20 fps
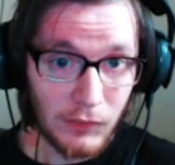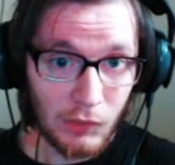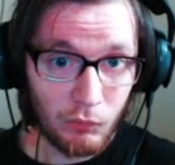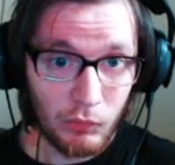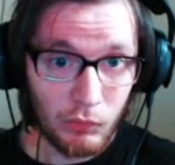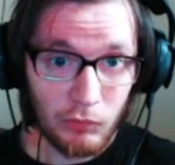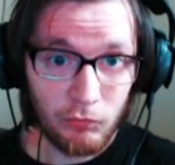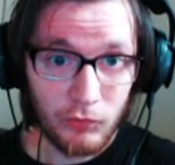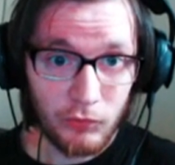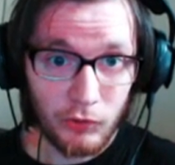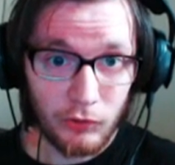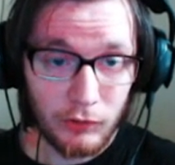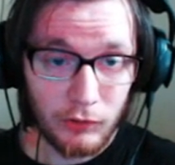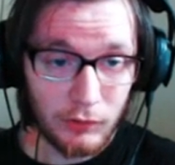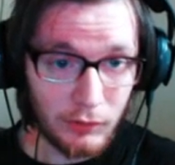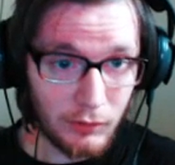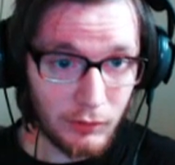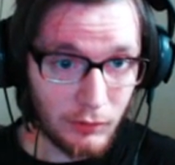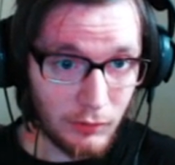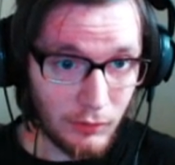we've got
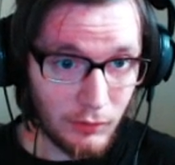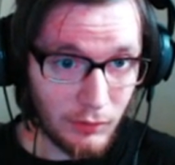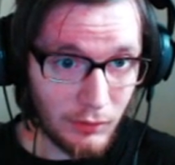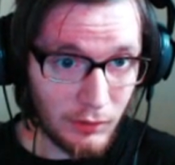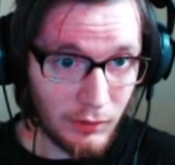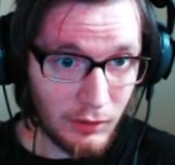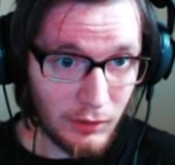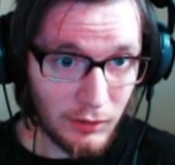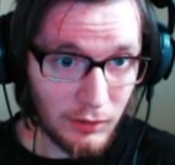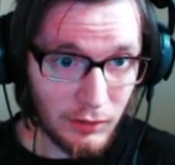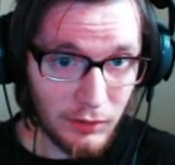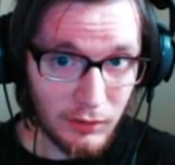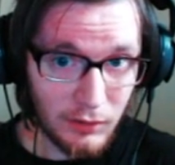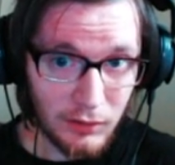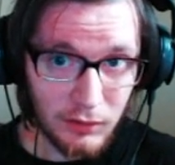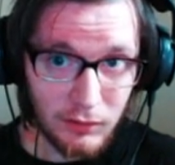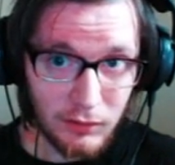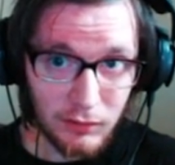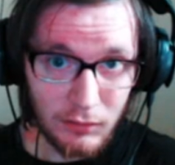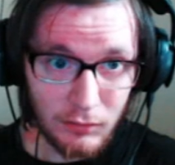the
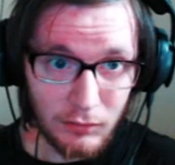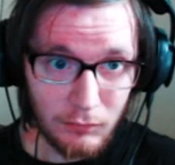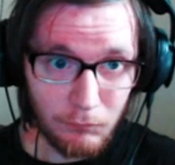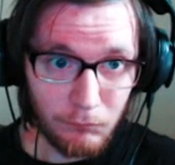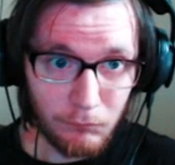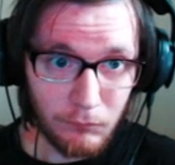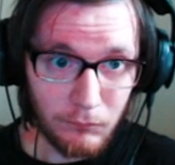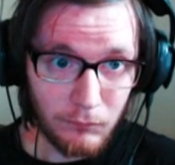hang on.